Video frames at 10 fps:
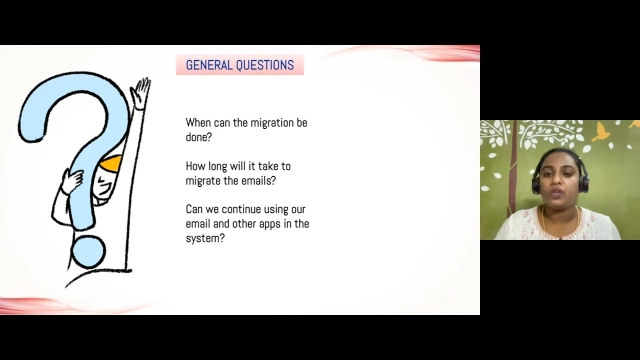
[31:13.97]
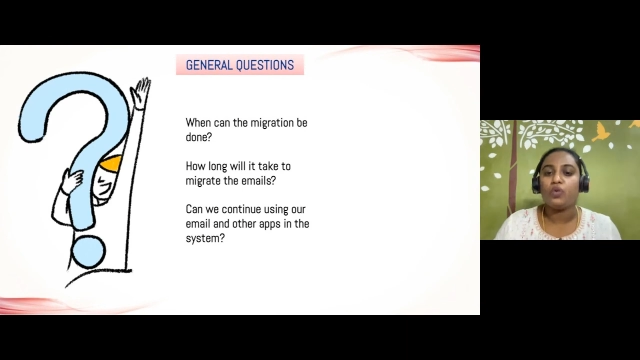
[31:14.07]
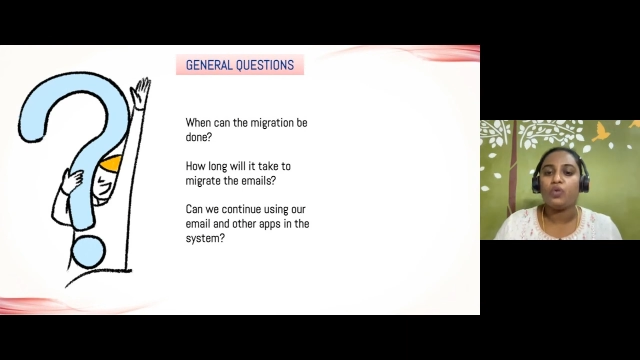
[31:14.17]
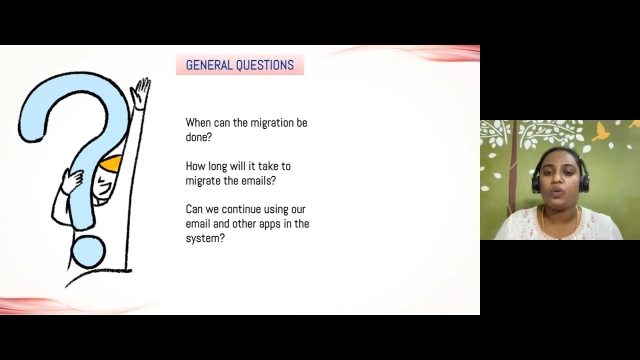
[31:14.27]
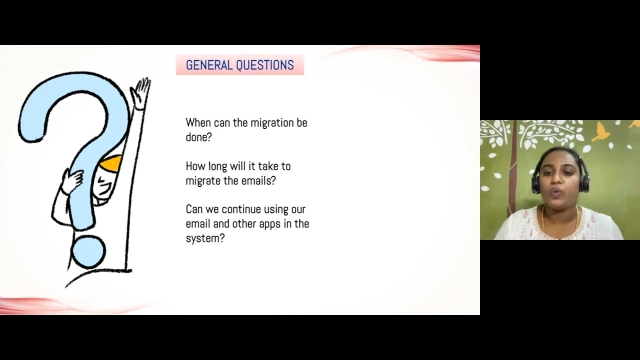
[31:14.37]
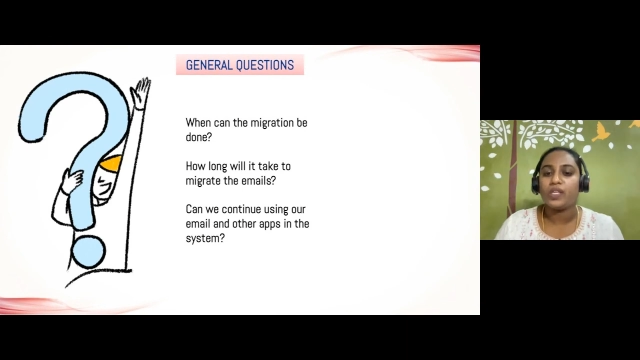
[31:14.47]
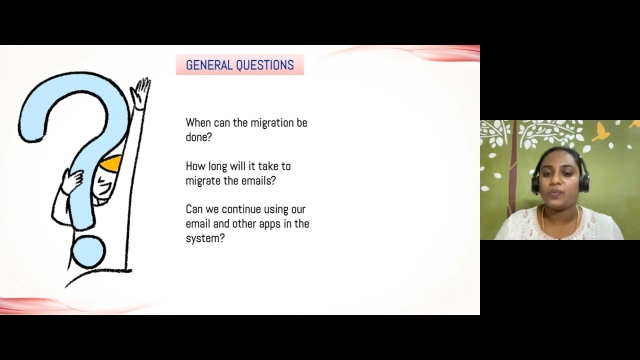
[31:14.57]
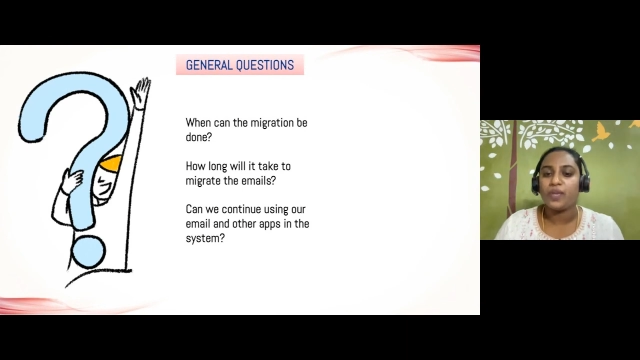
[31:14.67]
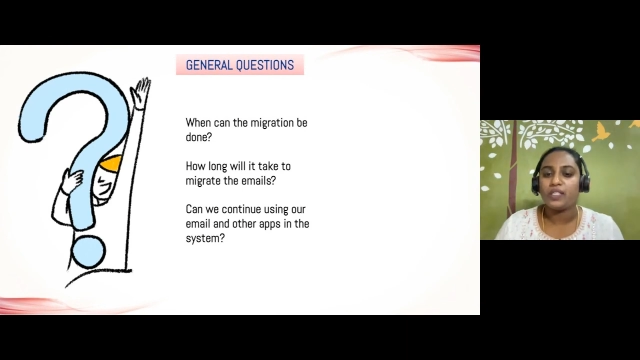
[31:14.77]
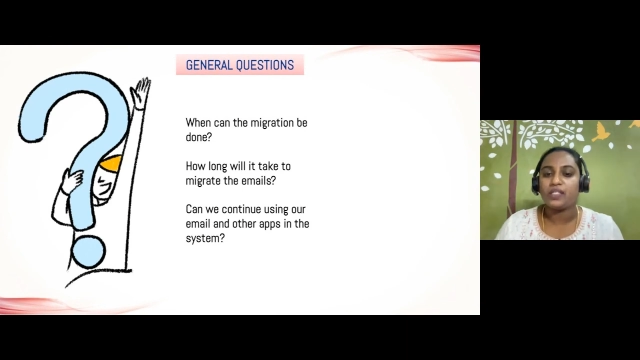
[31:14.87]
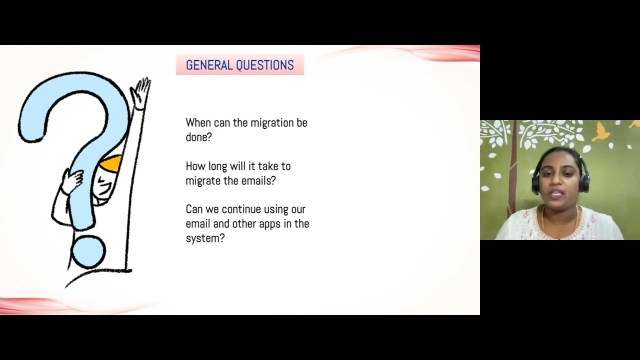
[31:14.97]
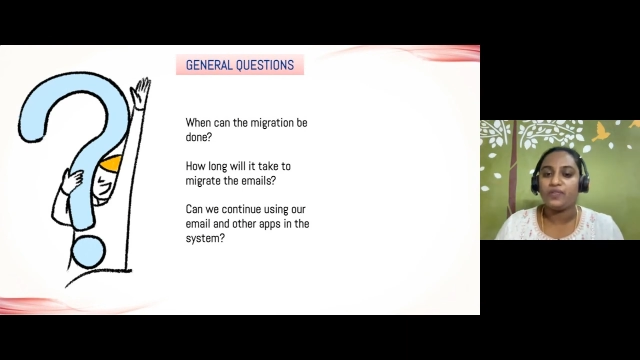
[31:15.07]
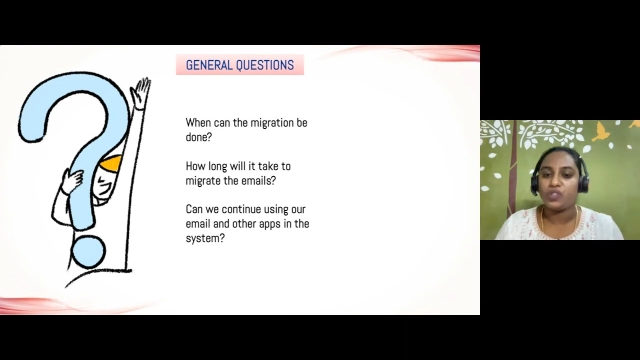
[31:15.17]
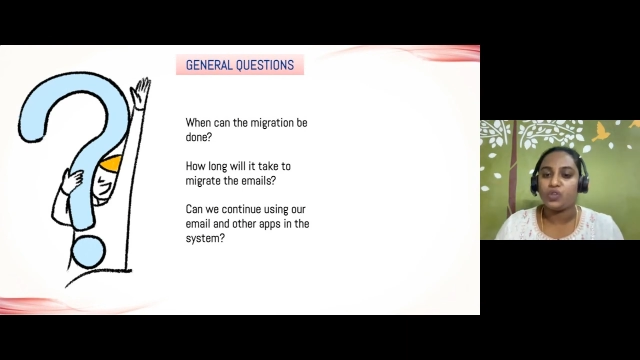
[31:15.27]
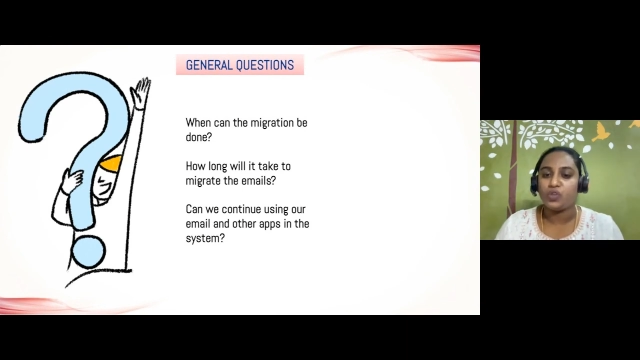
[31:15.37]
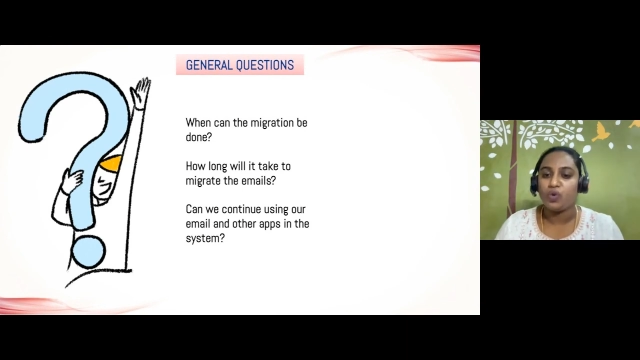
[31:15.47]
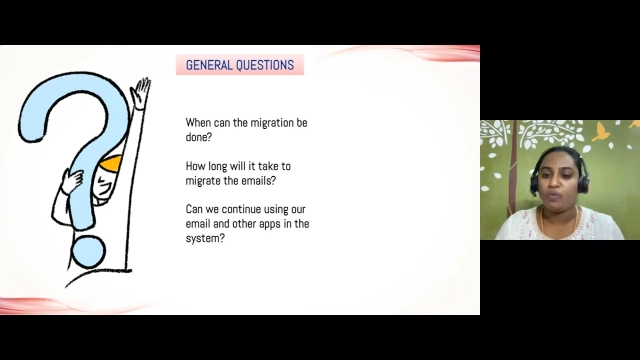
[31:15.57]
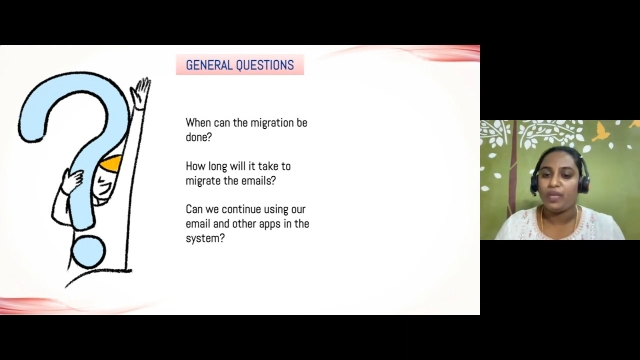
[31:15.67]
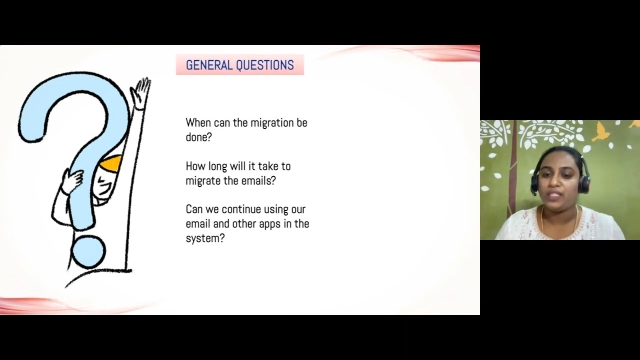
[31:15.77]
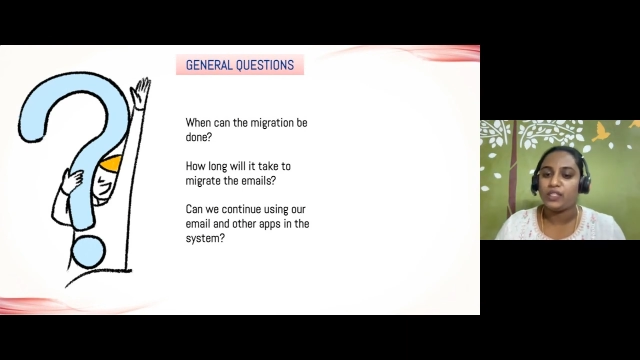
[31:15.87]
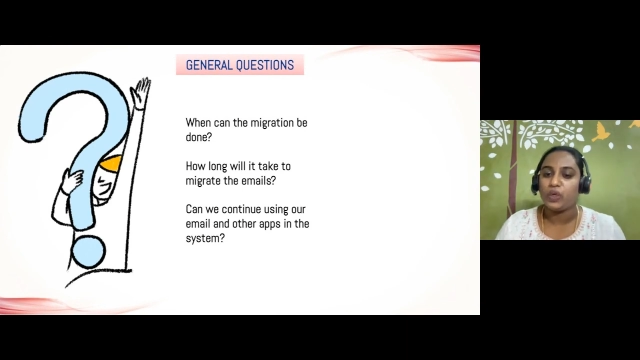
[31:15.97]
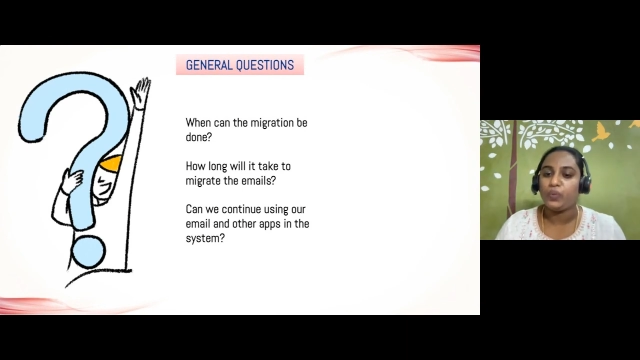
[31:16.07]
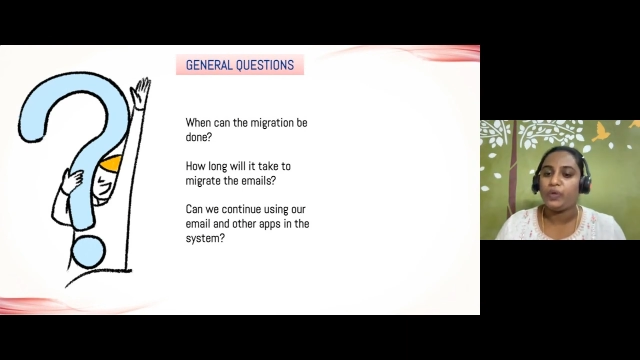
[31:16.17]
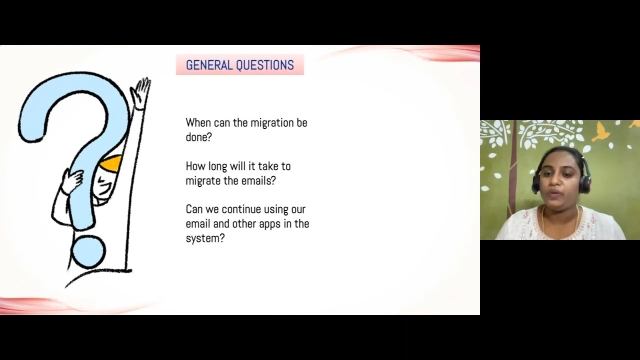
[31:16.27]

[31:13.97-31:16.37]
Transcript: Google Workspace gives to Zoho Mail server.